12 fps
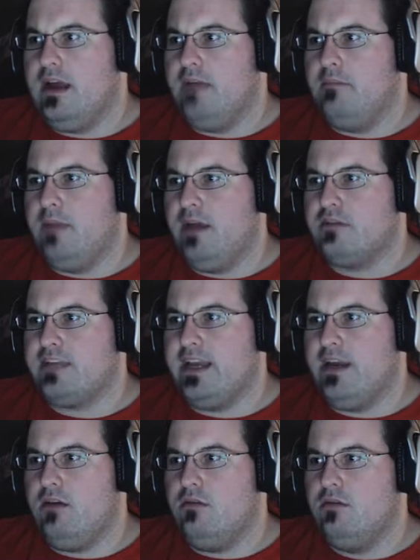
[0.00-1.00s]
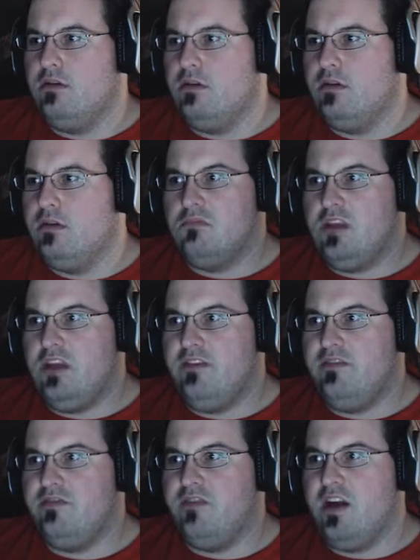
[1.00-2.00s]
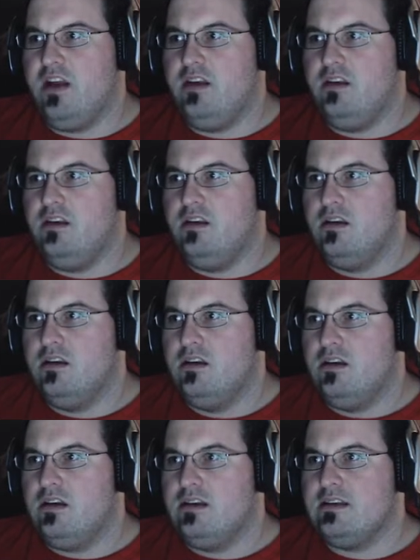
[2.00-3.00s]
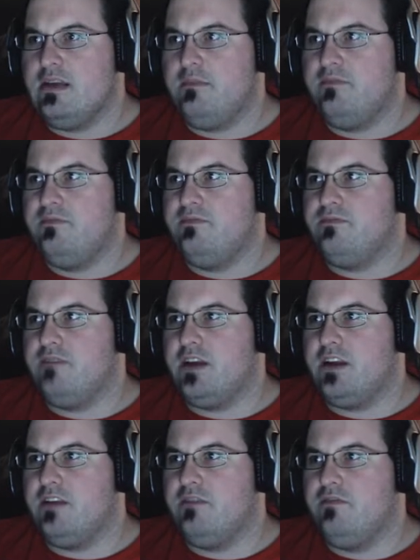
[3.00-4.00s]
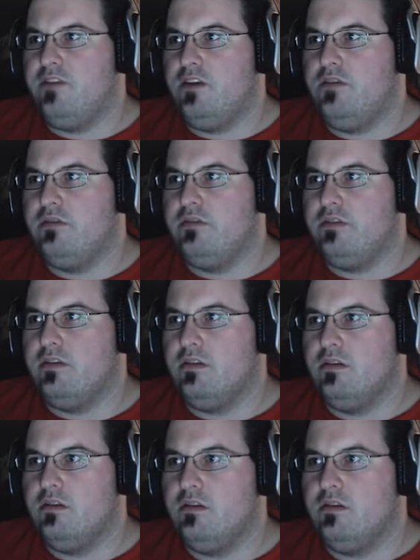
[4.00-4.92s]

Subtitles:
Hi, Mouse Cow. You having fun? Because I'm friggin' confused.